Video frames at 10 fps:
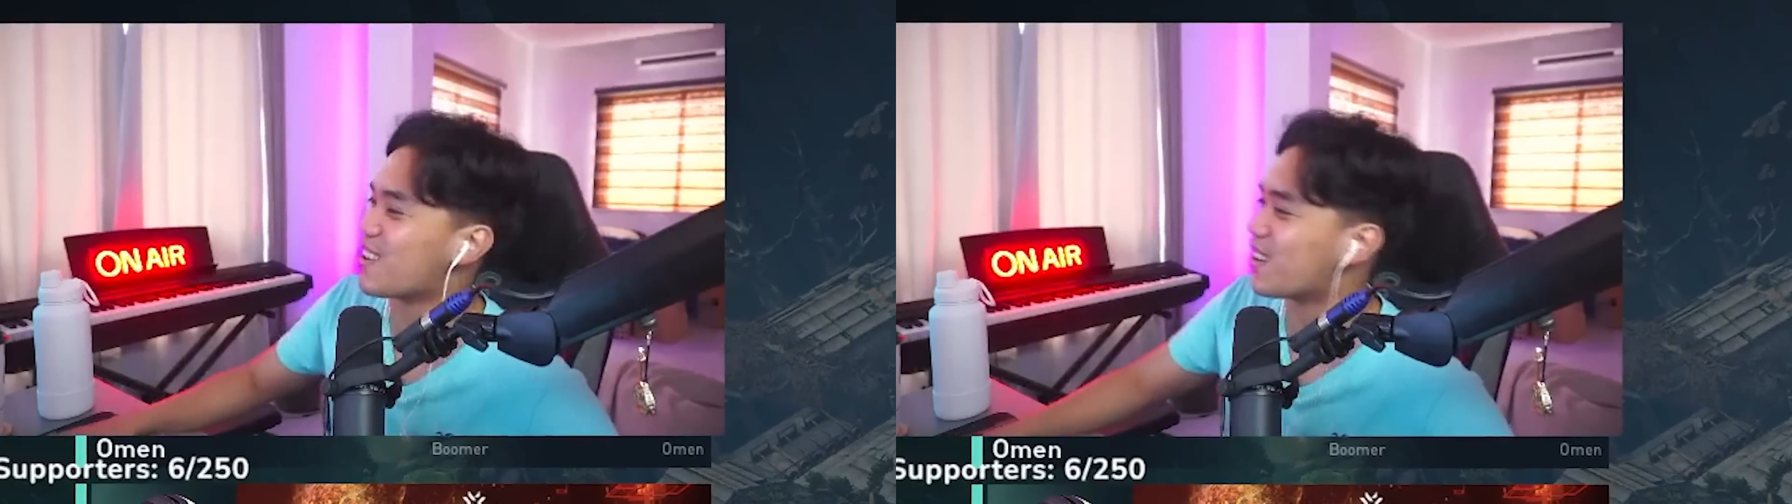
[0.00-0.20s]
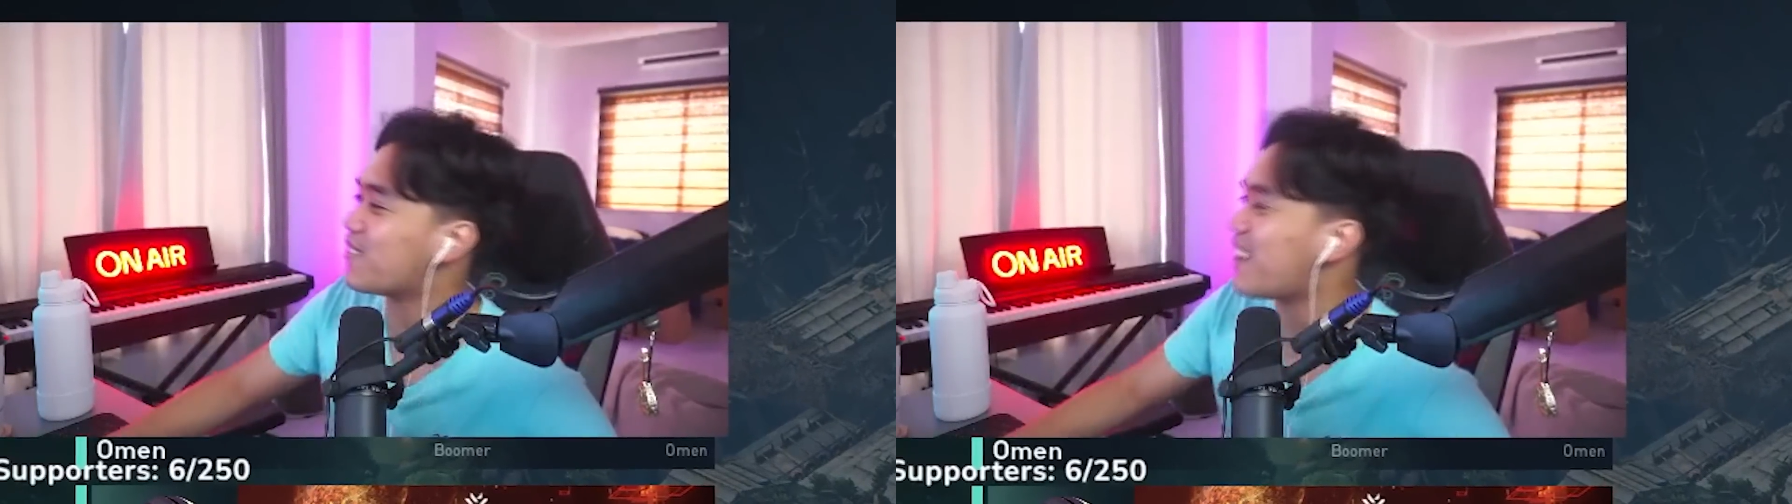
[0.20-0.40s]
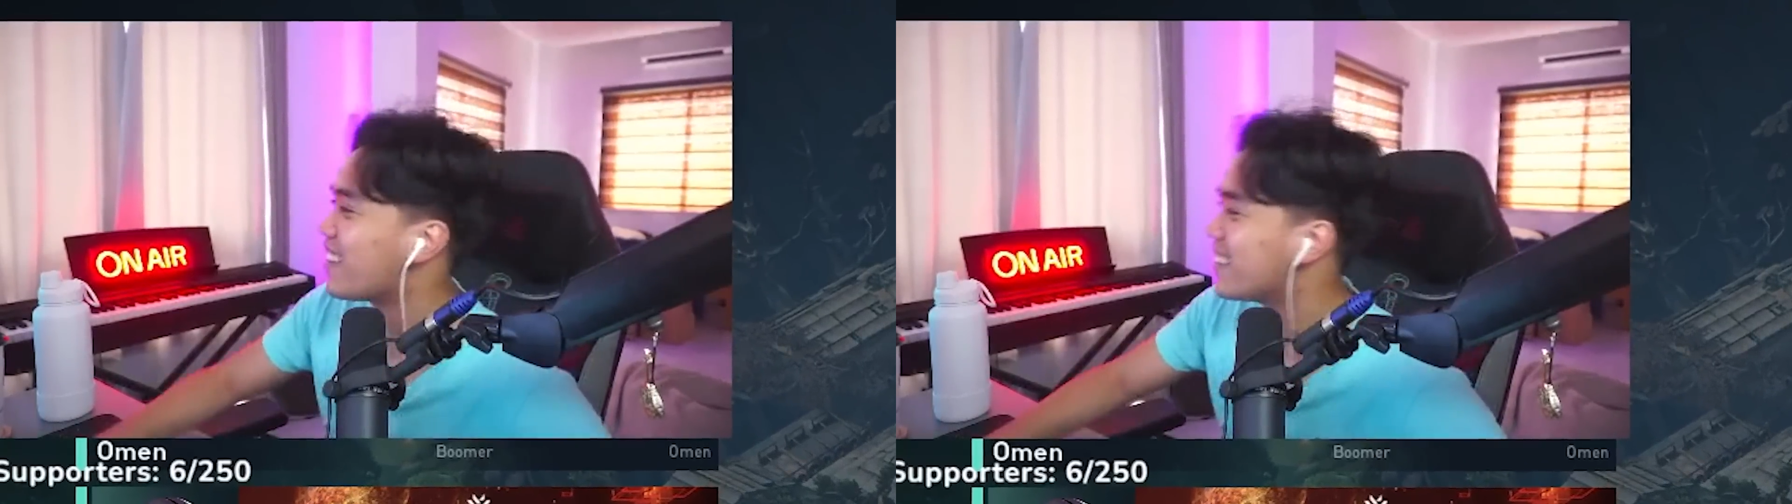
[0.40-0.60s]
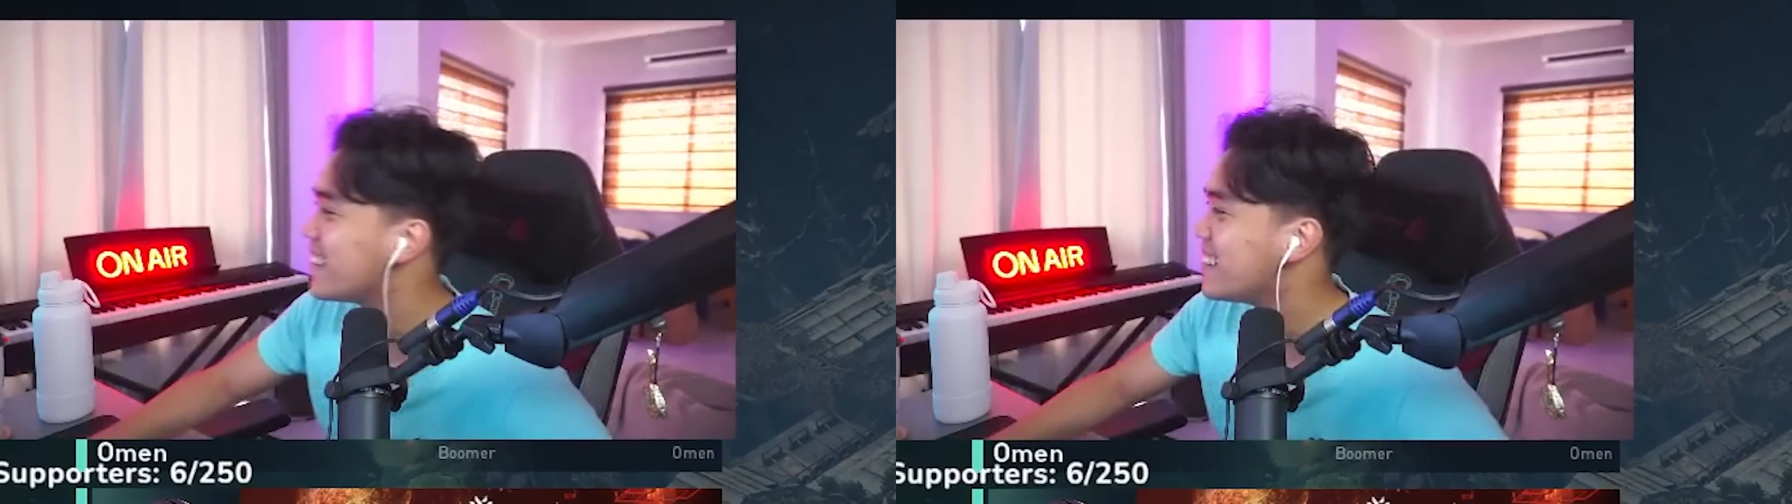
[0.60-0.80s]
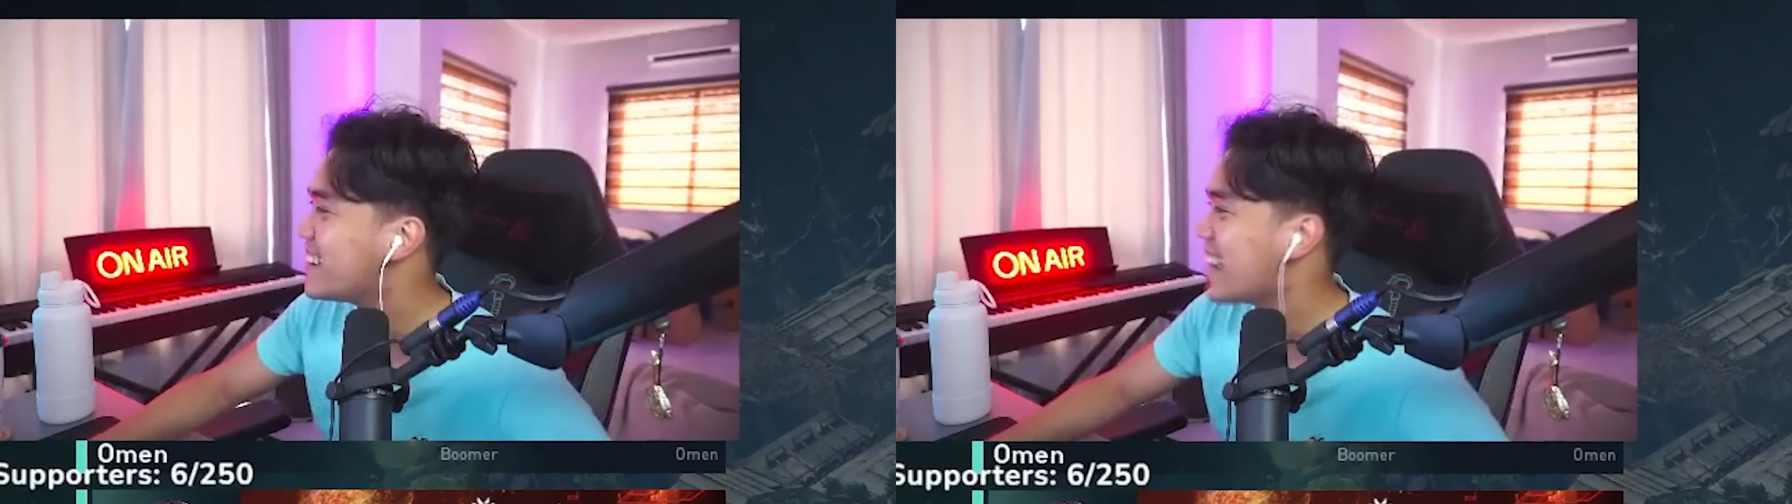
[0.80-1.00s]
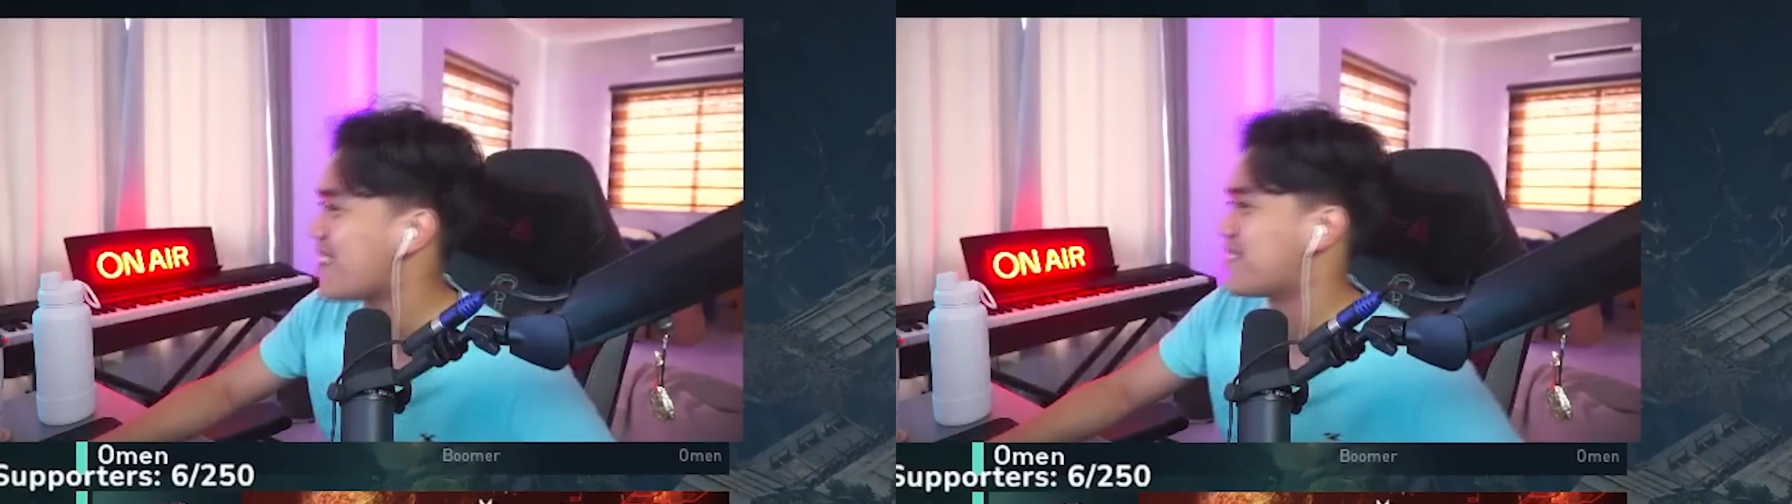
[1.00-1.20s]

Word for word: her balding kneecaps,